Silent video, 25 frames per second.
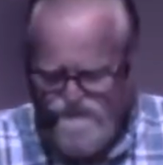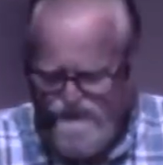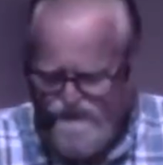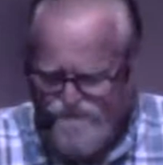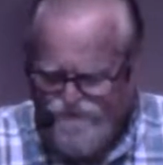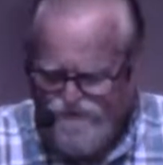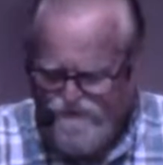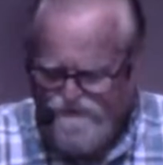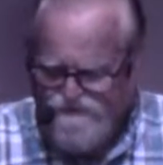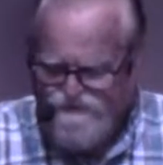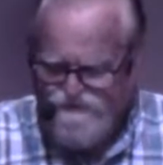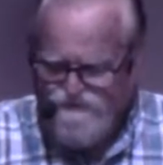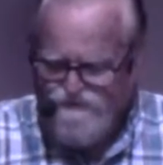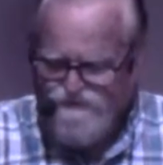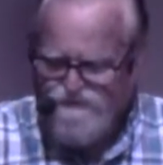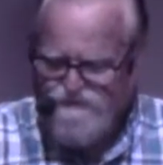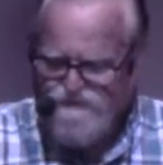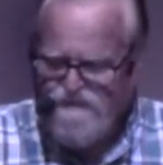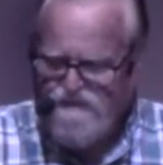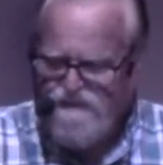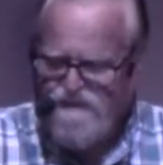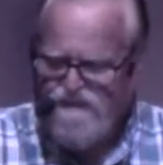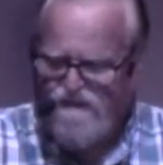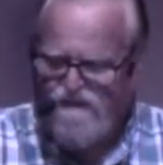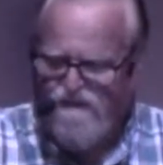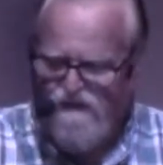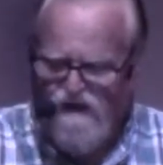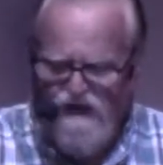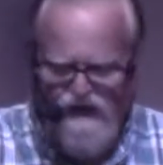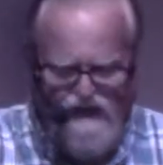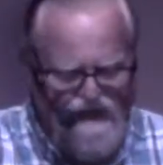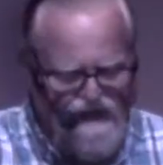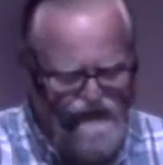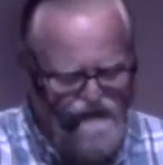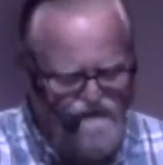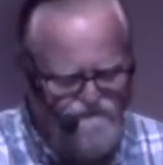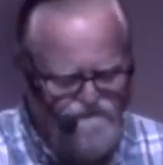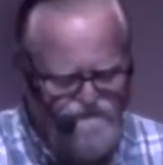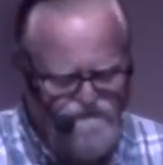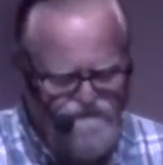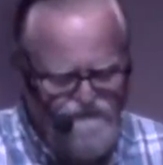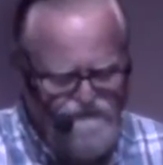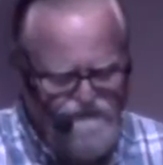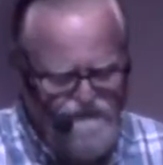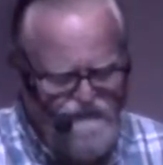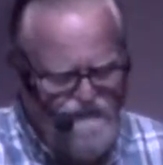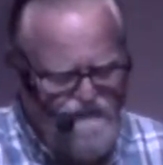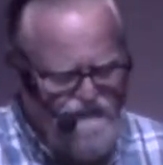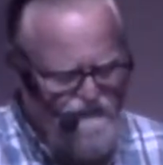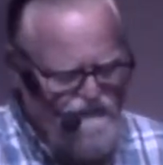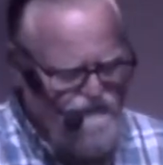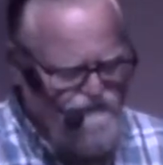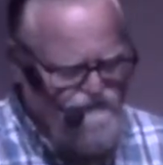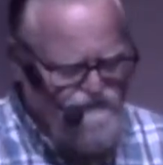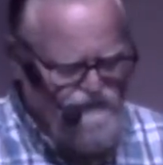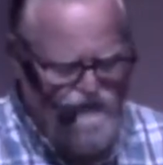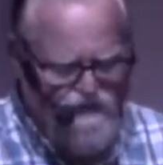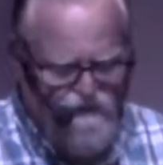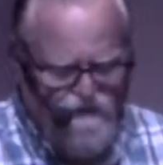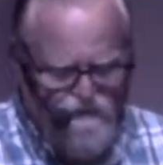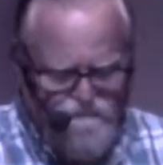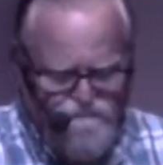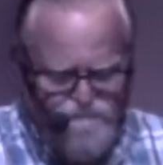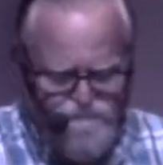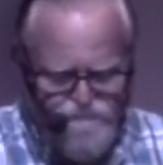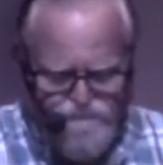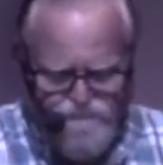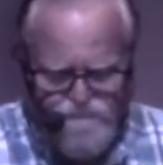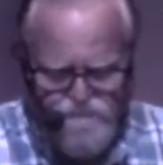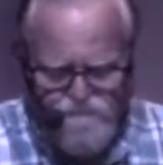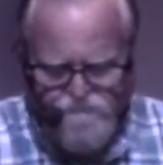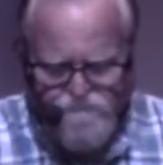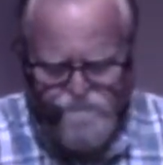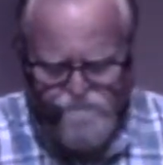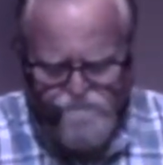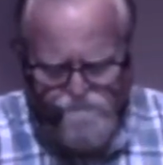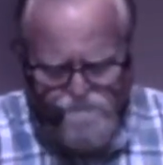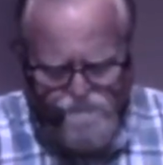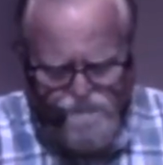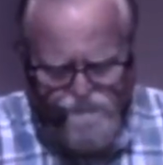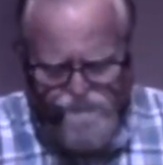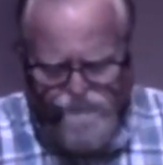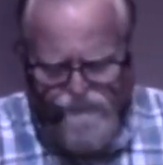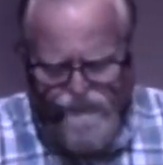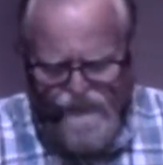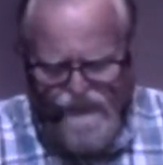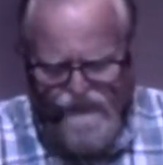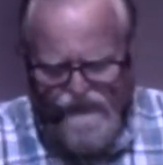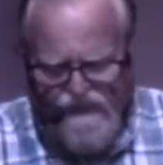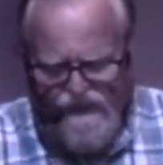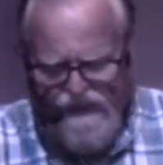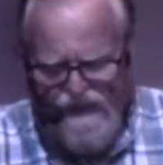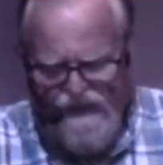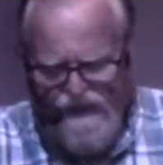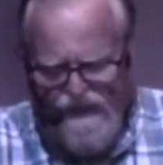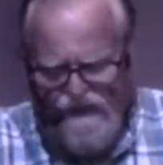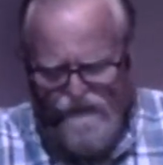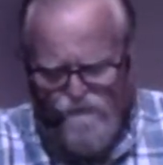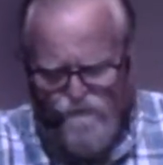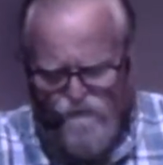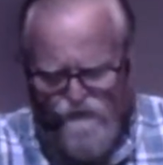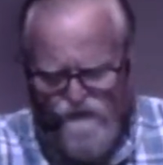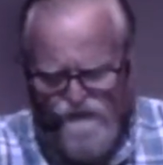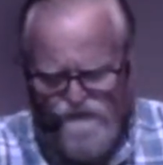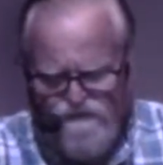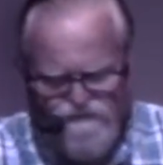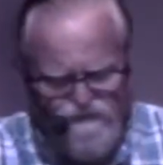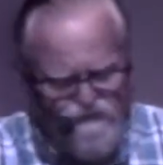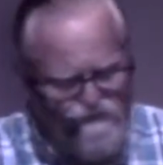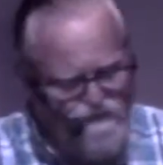differences in our life. So I want to